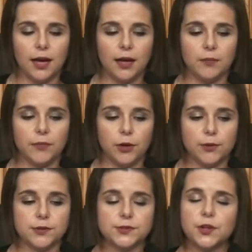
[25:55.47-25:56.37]
um, there
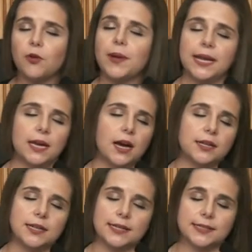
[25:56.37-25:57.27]
were so many
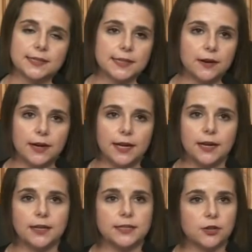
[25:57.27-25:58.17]

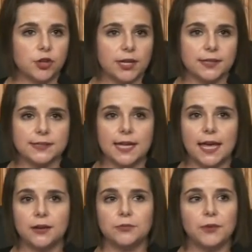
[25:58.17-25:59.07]
unnecessary additions
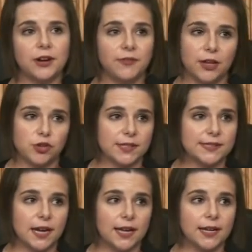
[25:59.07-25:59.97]
and renovations
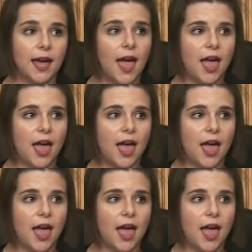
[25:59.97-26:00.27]
done